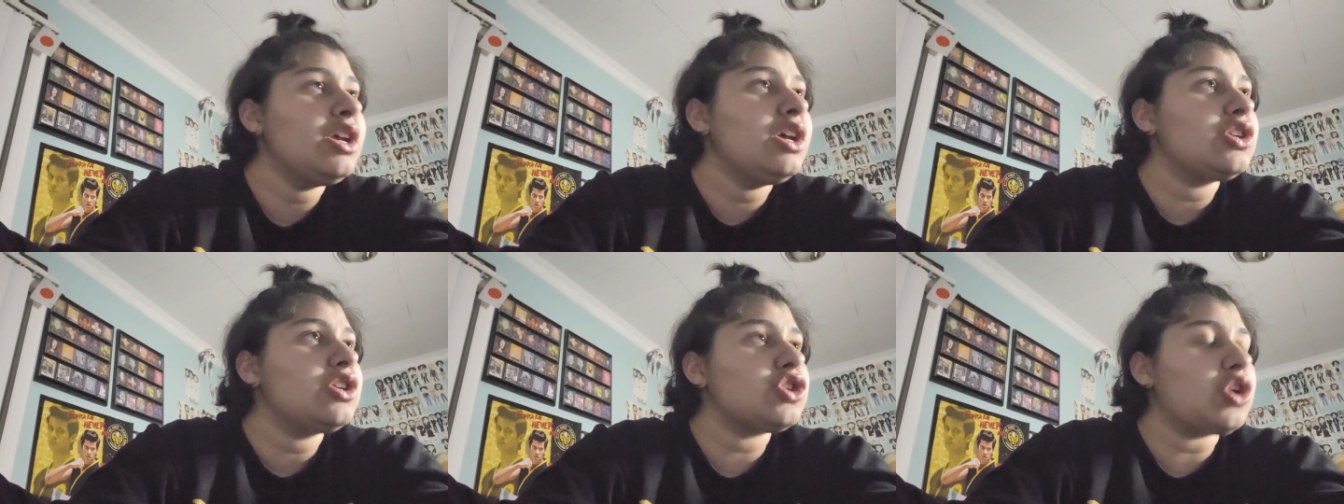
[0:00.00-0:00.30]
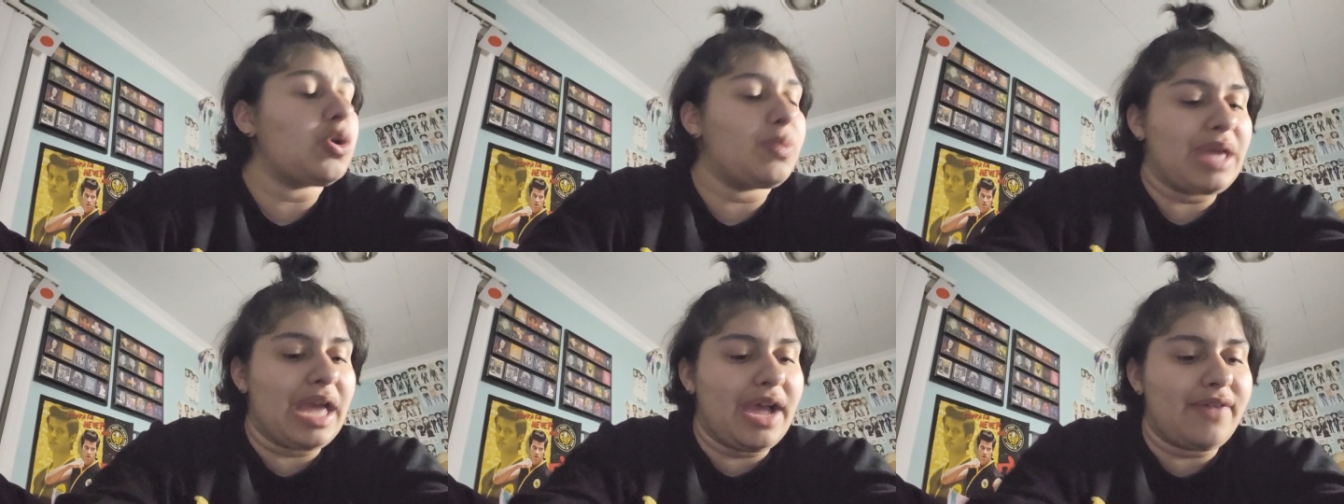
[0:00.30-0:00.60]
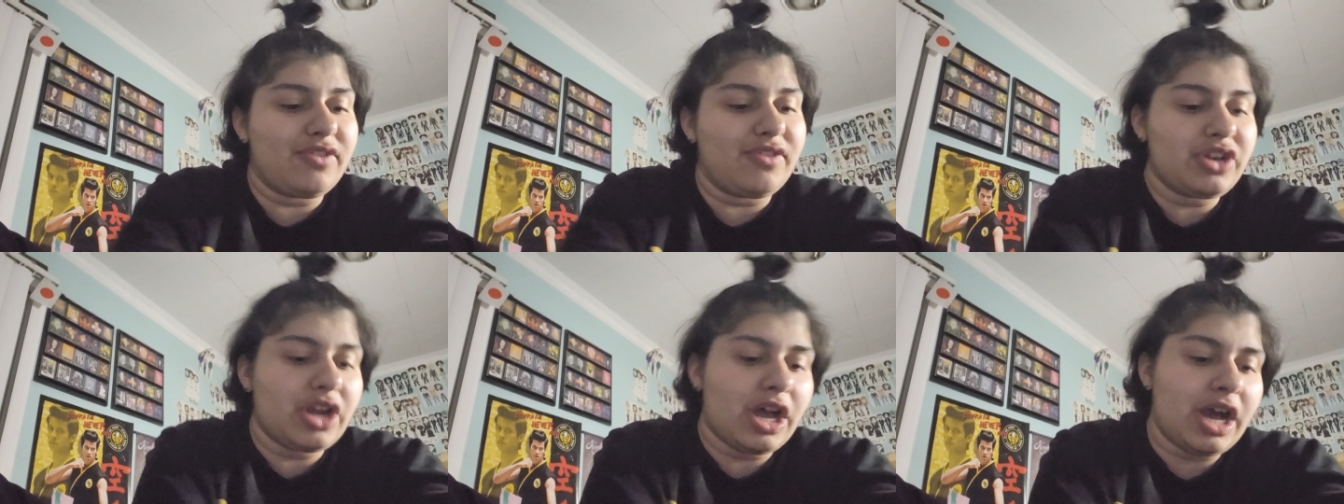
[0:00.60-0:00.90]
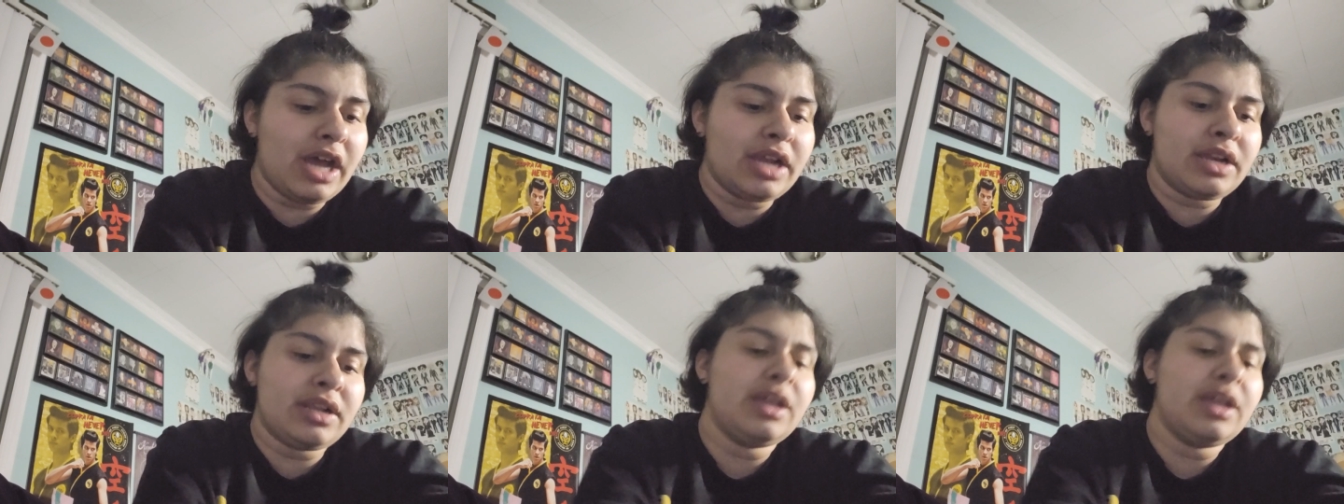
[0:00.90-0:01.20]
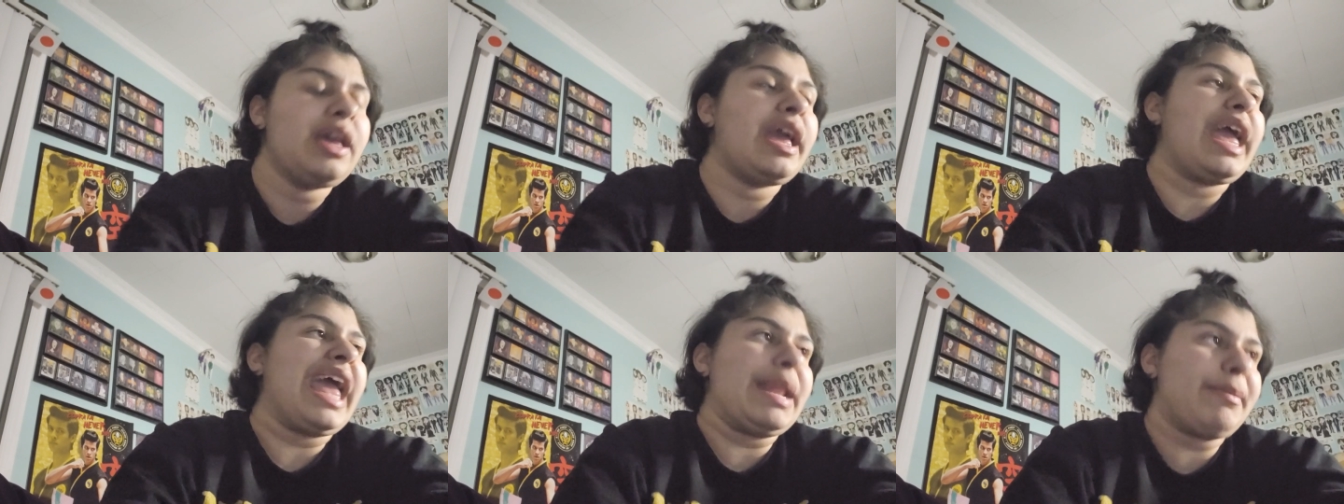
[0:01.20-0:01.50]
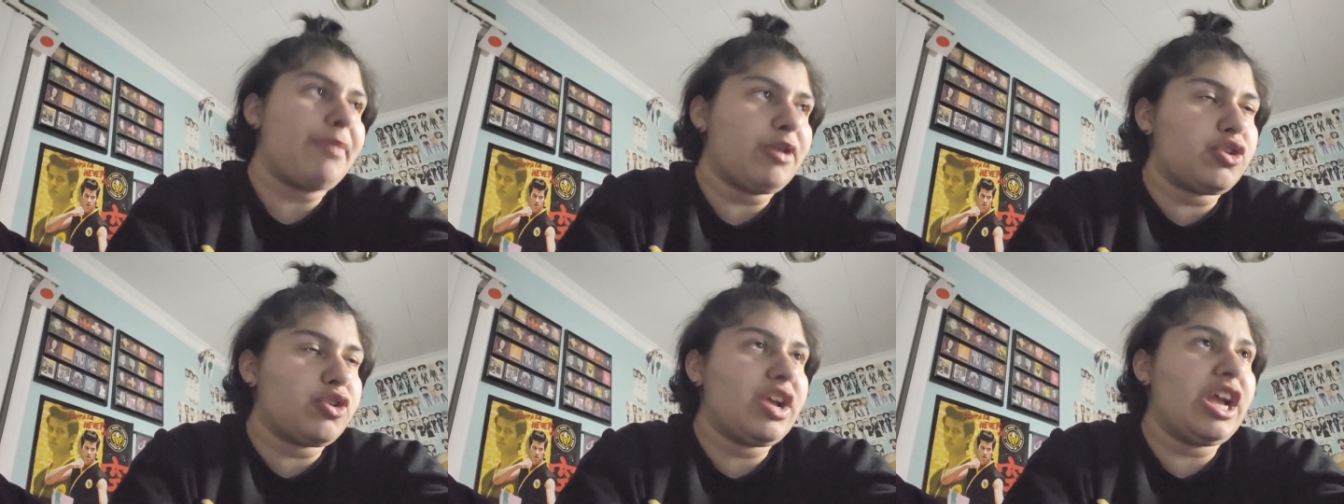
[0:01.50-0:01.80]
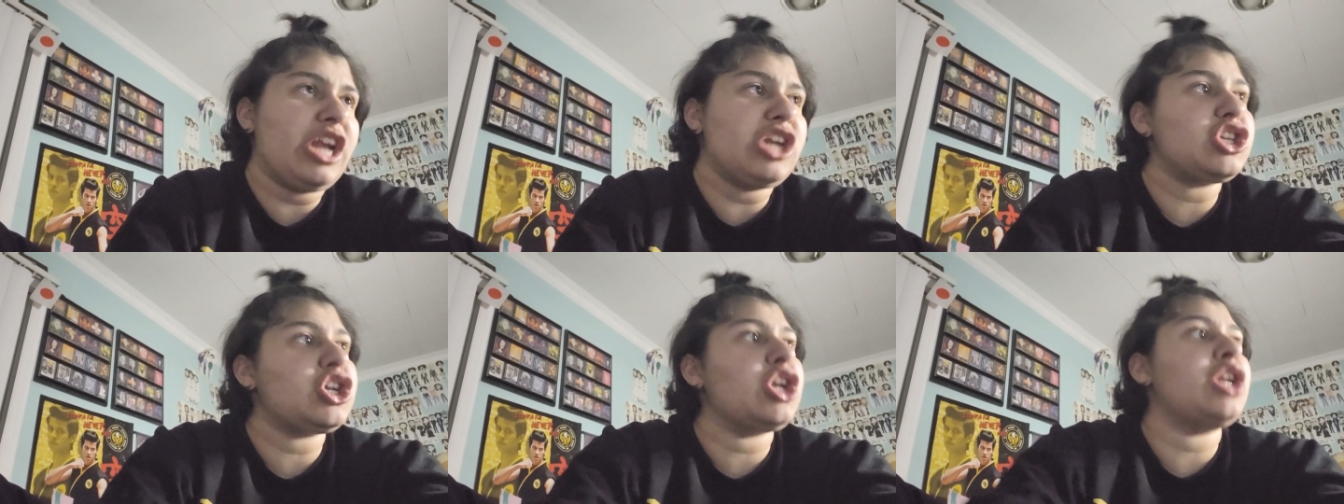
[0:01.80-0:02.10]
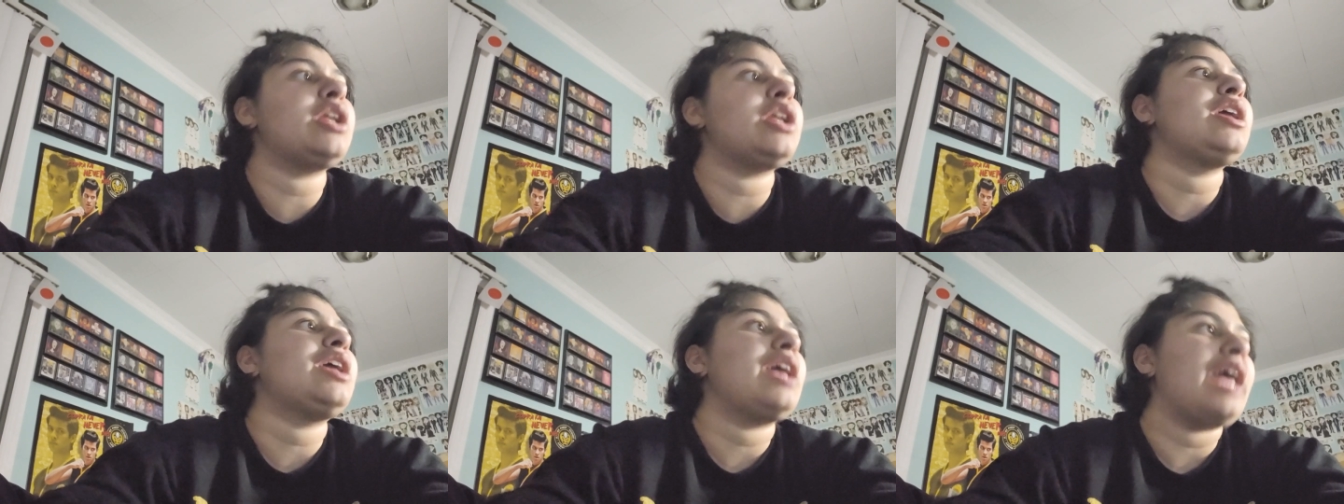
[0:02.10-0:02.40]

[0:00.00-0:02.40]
So we have The Nun, Annabelle Creation,